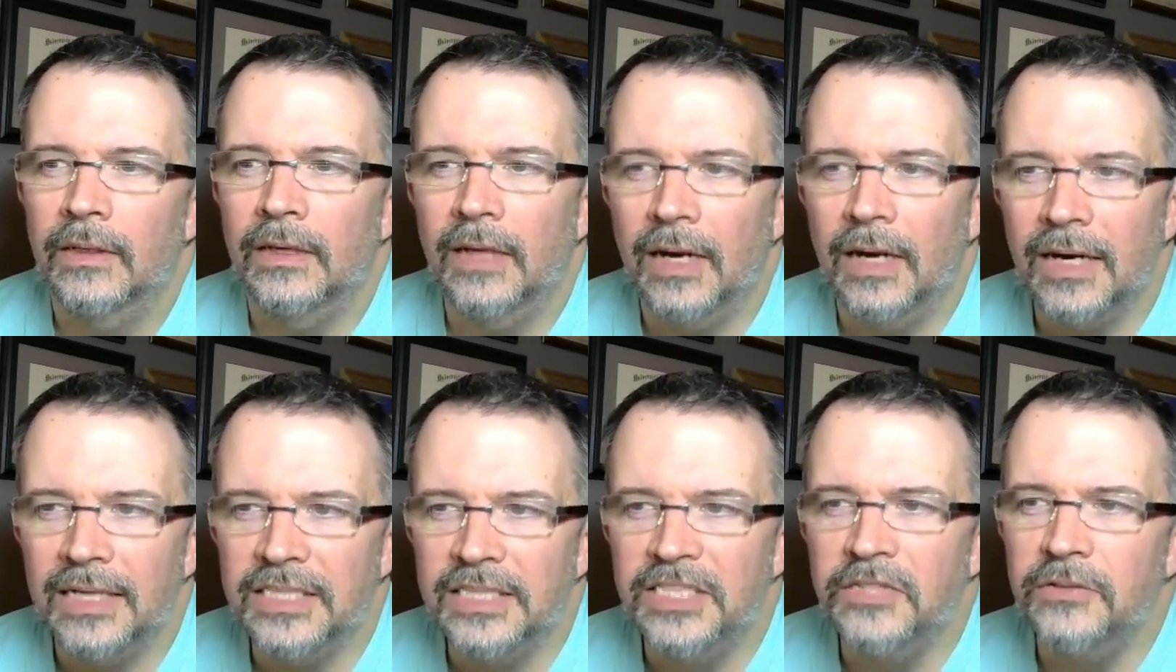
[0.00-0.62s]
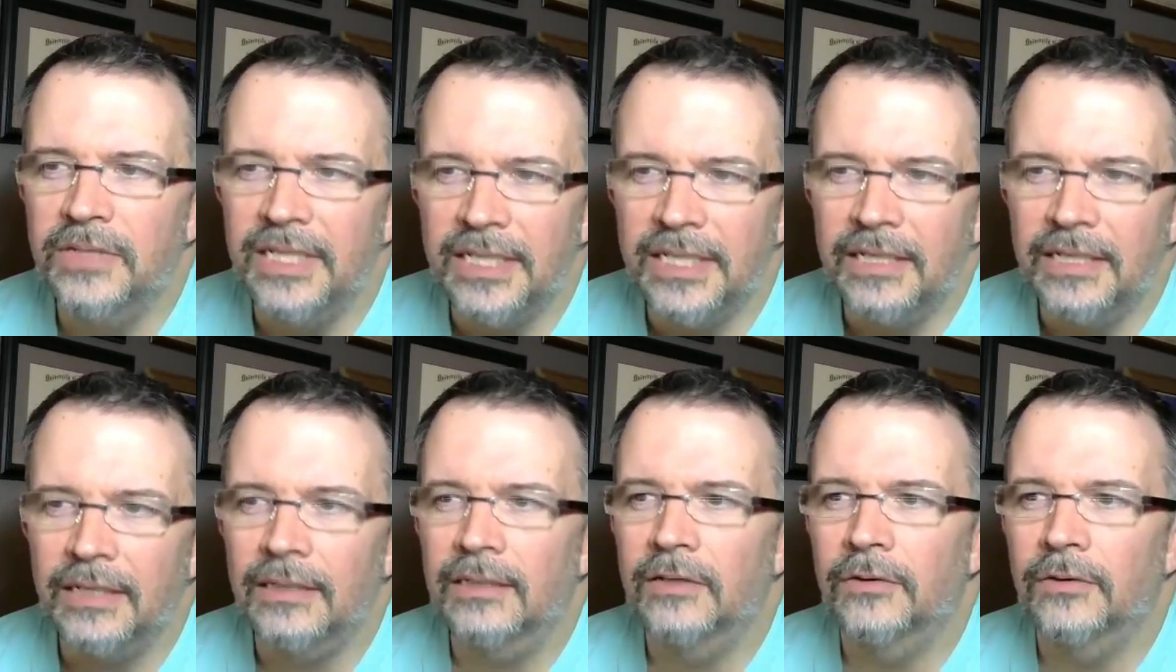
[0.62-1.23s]
God's
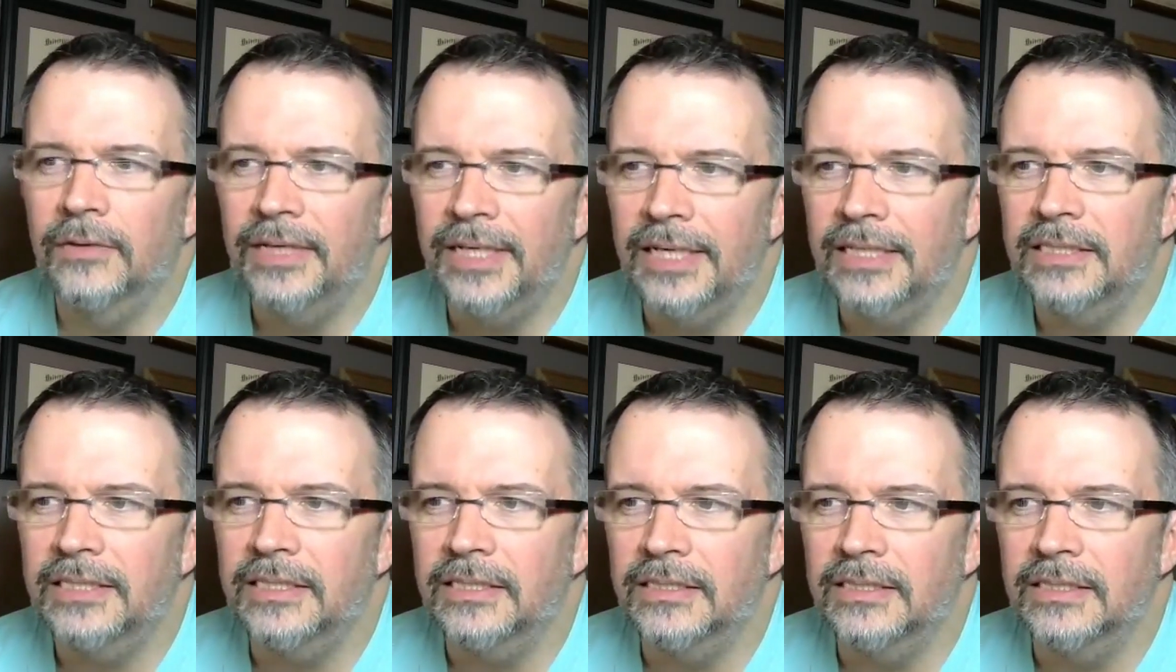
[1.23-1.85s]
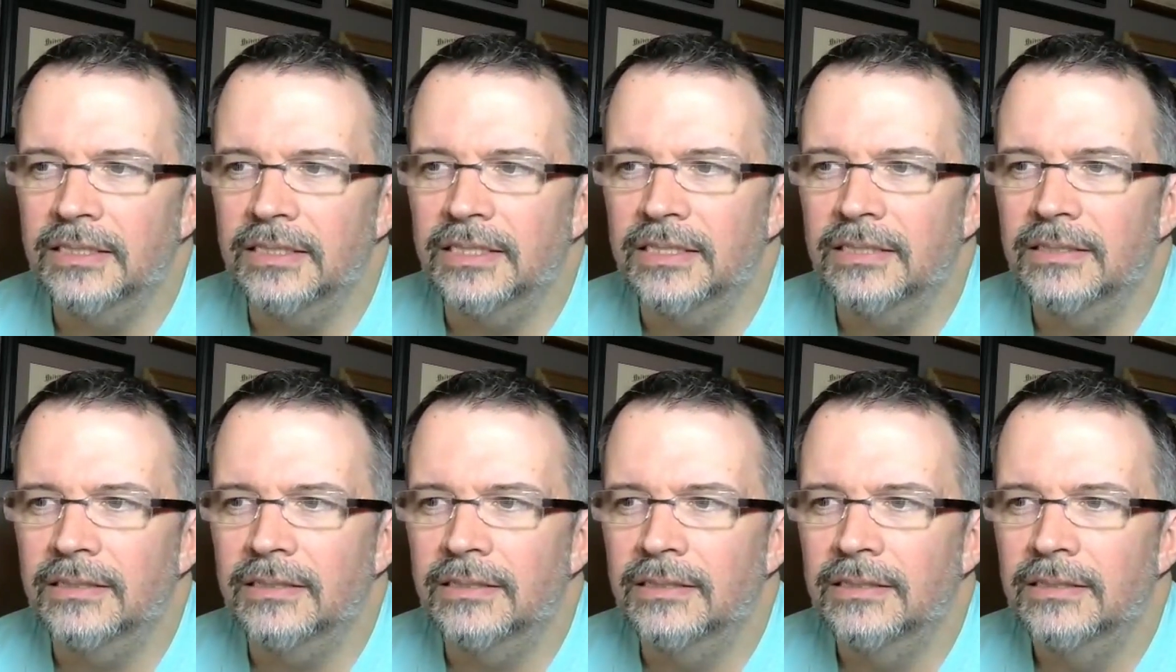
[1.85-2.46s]
unique creations
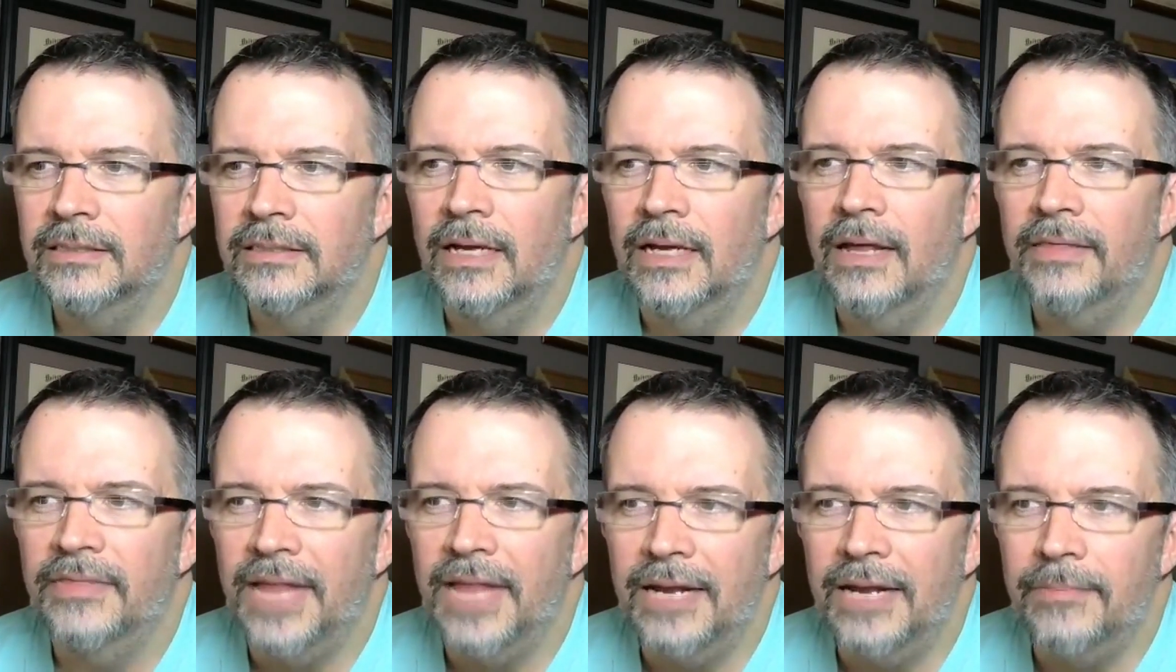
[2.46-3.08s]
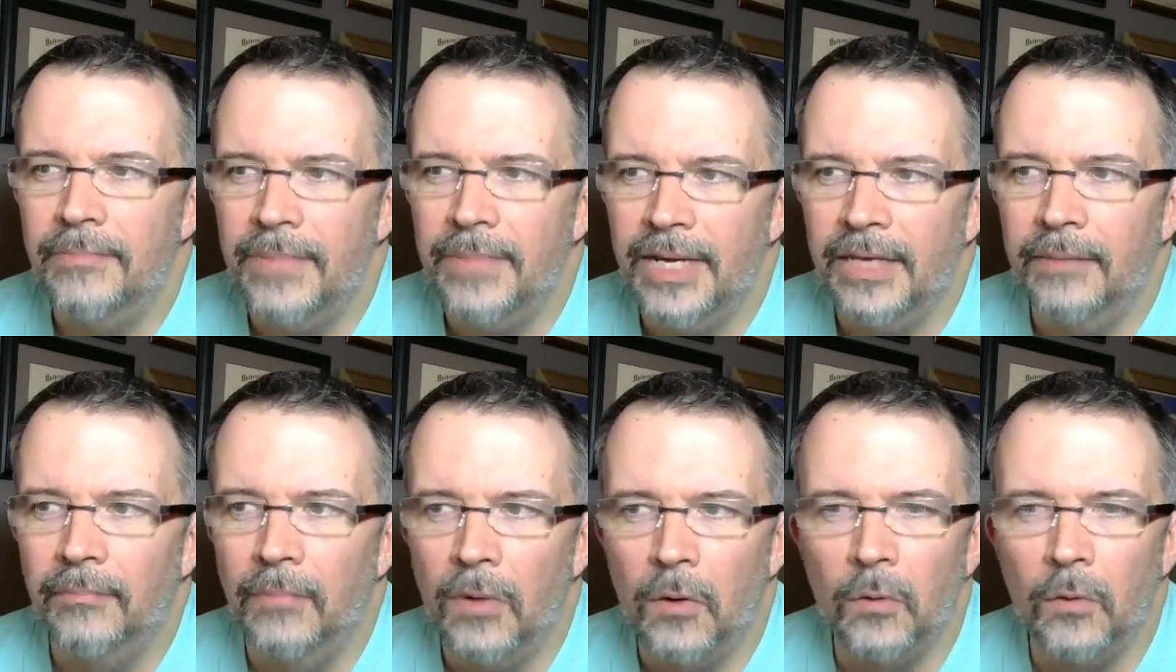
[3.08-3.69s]
that
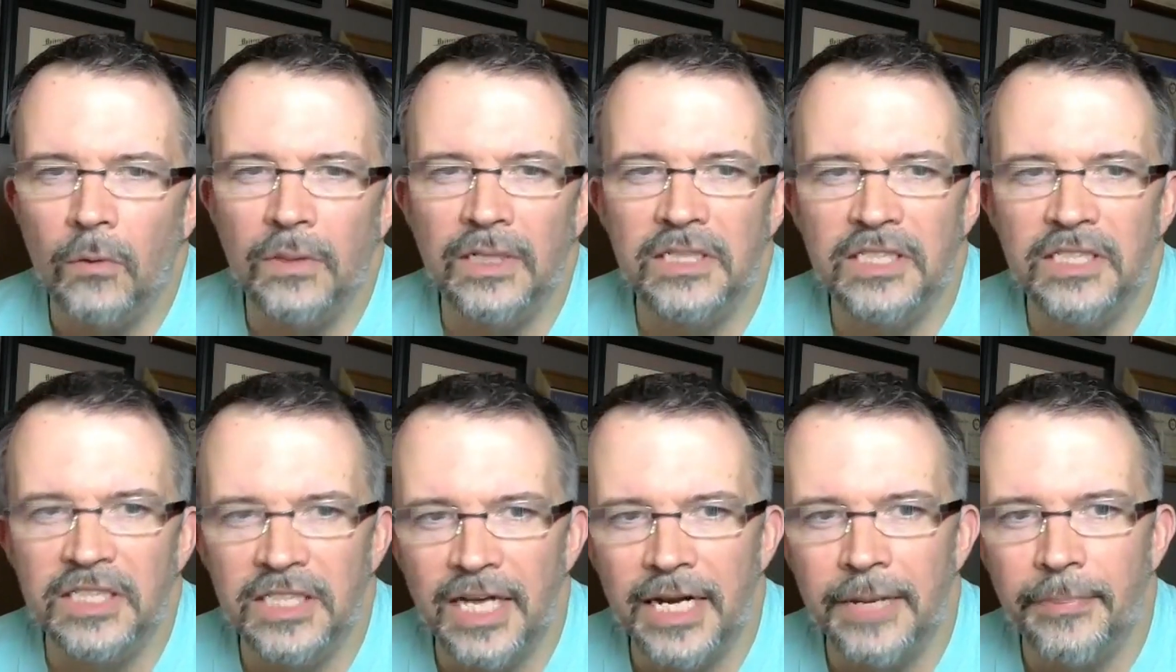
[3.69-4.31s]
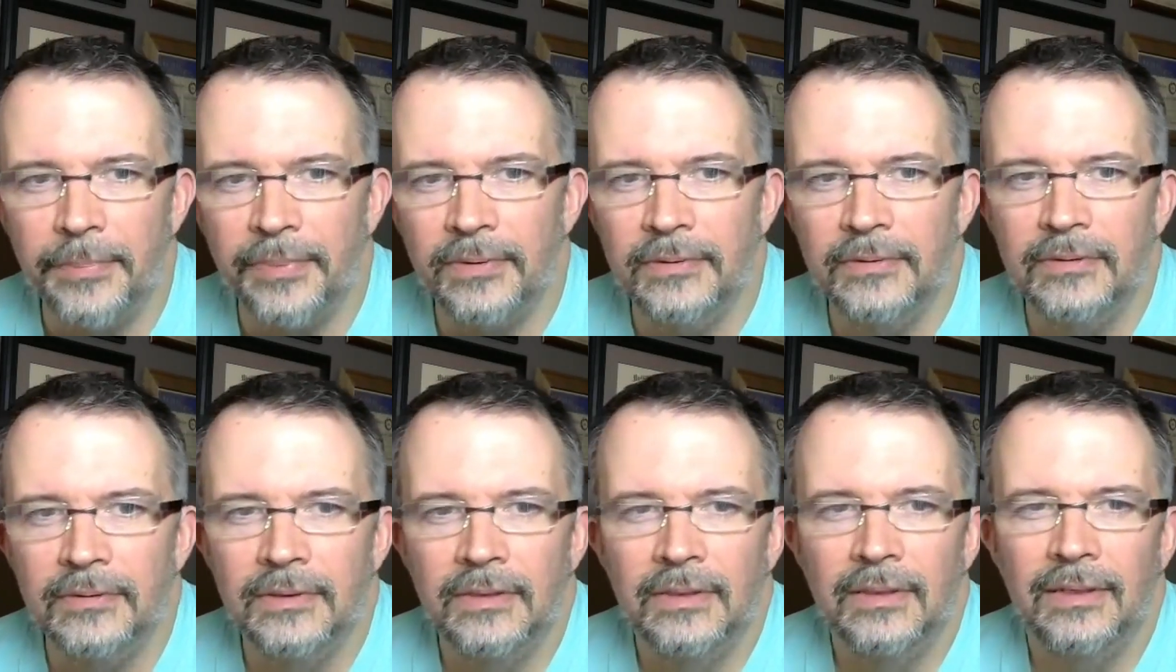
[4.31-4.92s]
men mold and shape,
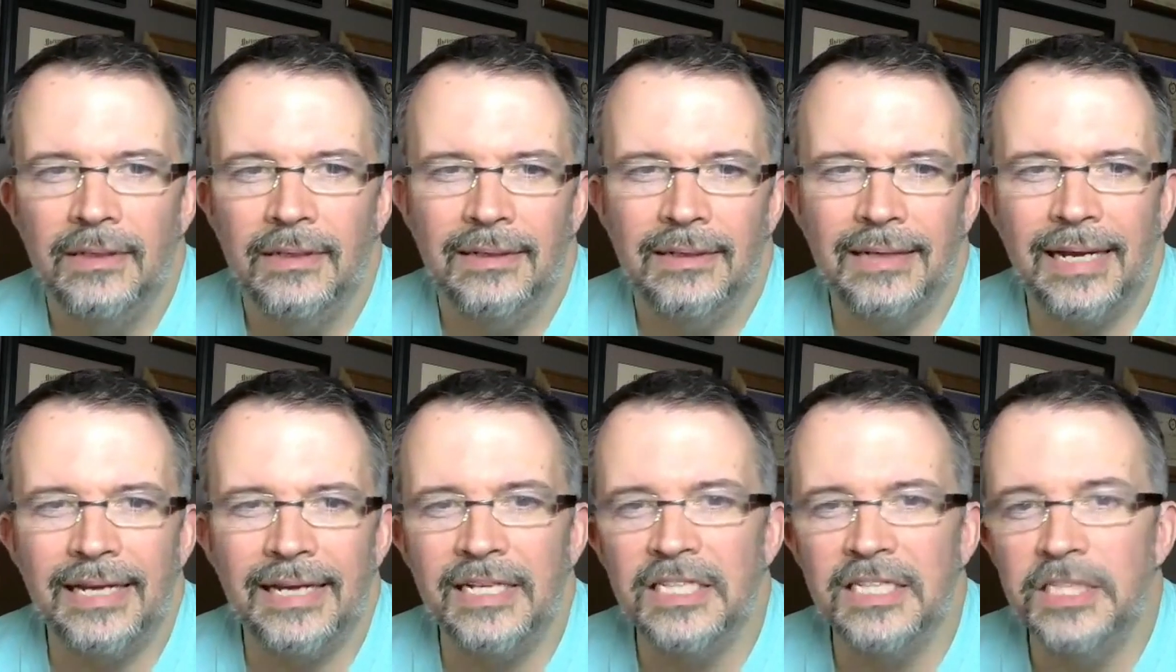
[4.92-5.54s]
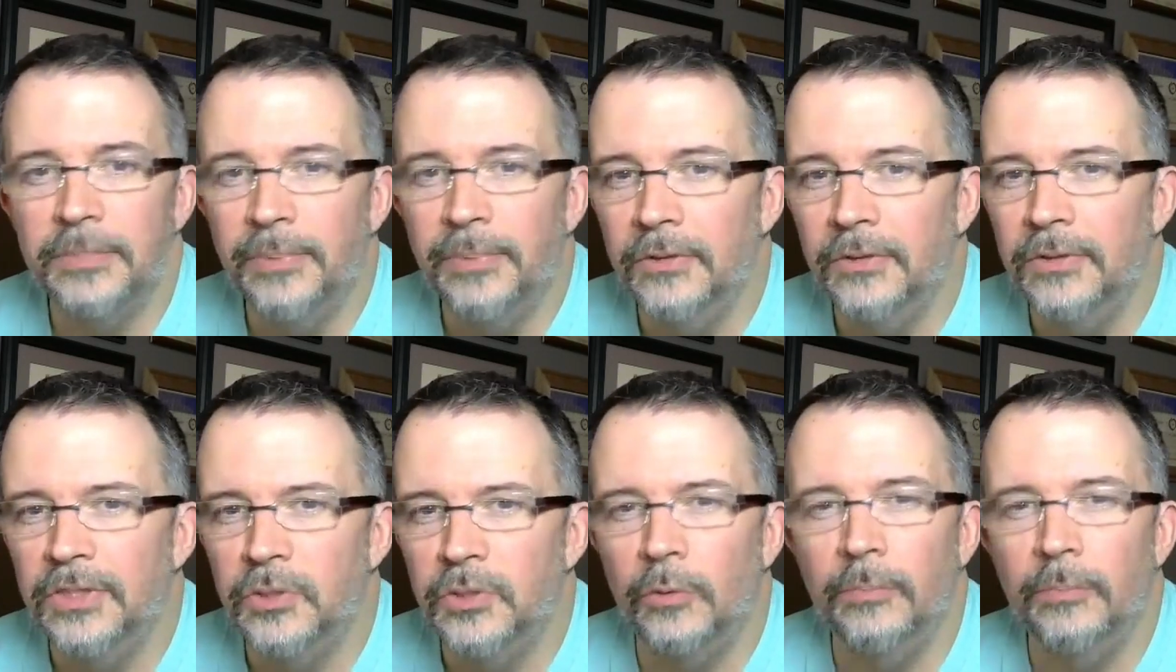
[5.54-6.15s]
like in
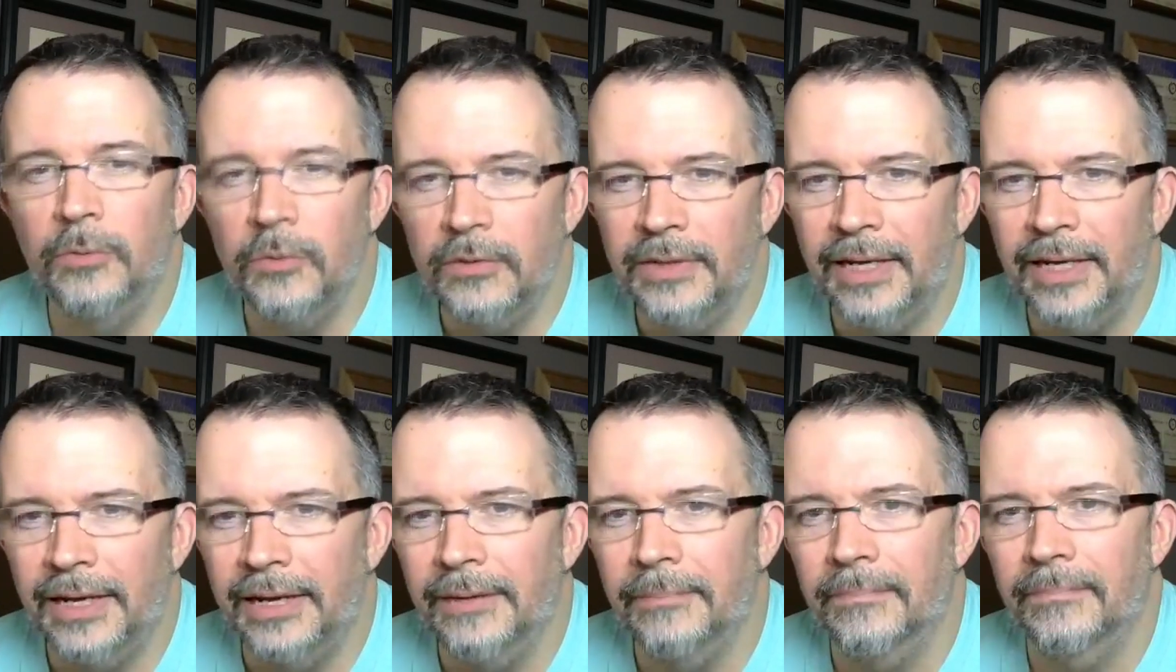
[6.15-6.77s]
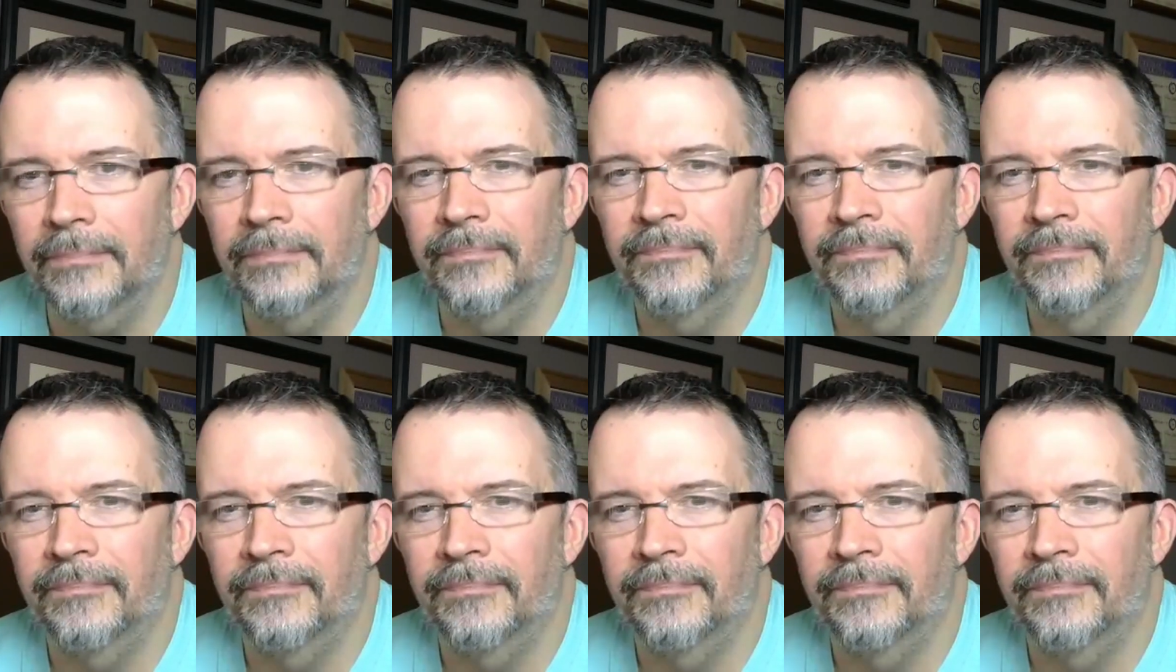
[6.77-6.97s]
spiritual boot camp,